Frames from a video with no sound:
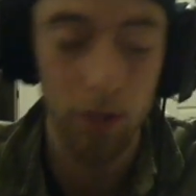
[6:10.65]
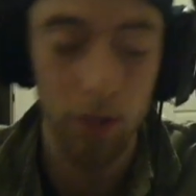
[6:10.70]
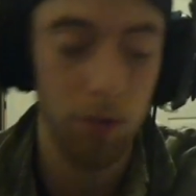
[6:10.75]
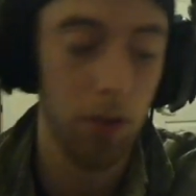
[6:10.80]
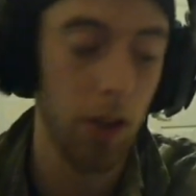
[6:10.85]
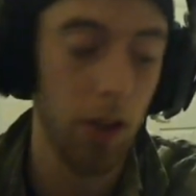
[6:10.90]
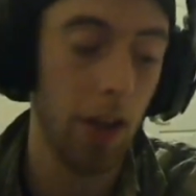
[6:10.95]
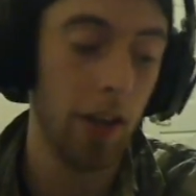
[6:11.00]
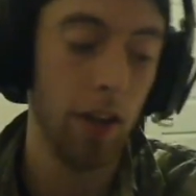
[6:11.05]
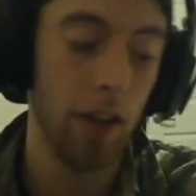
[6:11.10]
if
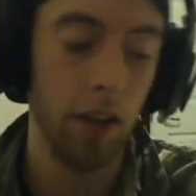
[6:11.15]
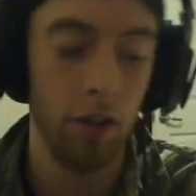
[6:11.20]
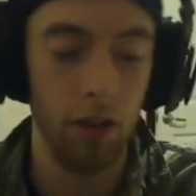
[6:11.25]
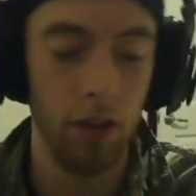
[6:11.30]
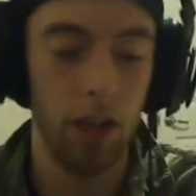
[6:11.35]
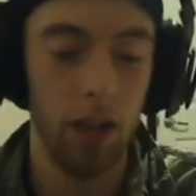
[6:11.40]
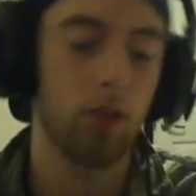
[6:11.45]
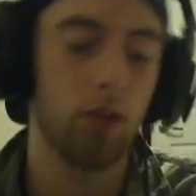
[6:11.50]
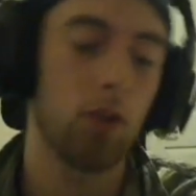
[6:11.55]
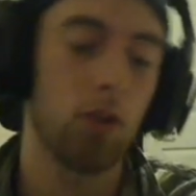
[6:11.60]
you're like
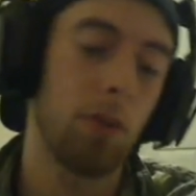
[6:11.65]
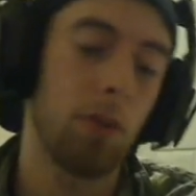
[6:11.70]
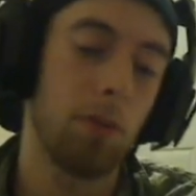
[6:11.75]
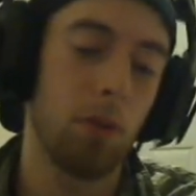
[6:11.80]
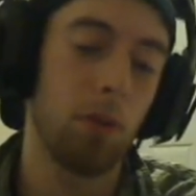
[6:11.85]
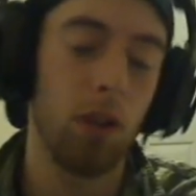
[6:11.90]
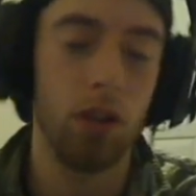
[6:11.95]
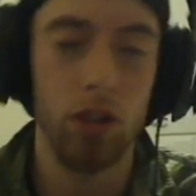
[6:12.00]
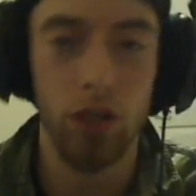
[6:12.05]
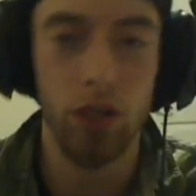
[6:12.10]
interacting with
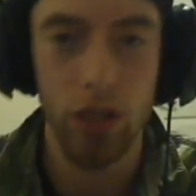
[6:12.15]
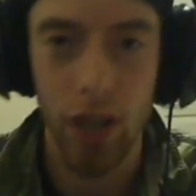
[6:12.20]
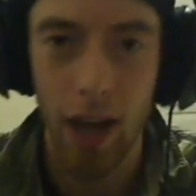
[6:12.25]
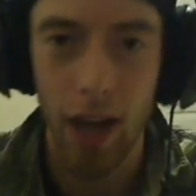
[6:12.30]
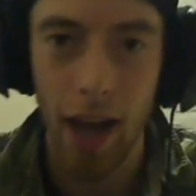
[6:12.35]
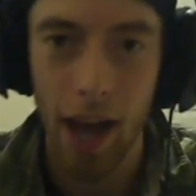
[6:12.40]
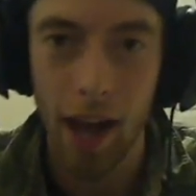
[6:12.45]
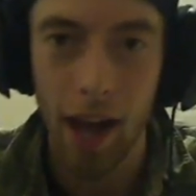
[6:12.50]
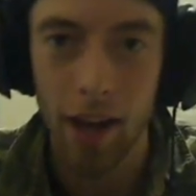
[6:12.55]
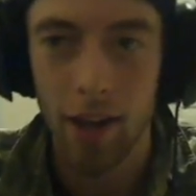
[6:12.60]
people in your
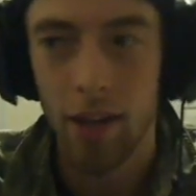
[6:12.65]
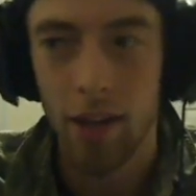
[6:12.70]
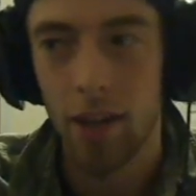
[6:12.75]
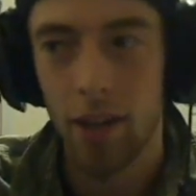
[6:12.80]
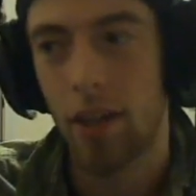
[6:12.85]
chat